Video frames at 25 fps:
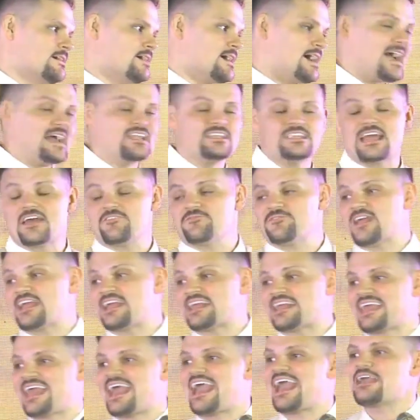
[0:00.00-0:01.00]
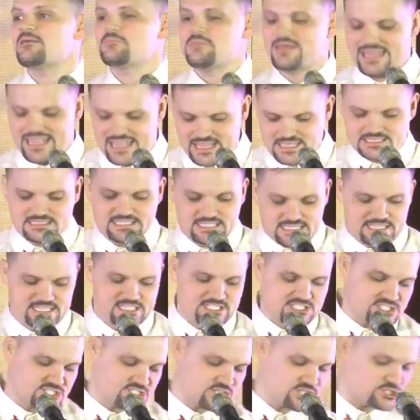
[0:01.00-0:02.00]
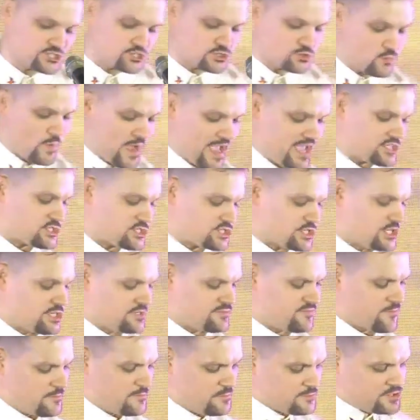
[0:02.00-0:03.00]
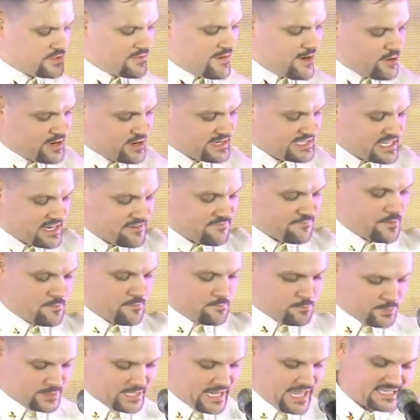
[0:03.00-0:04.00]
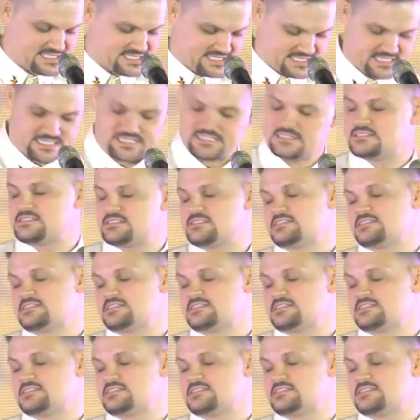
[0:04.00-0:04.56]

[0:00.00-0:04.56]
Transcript: And yet they came into this situation from very different places.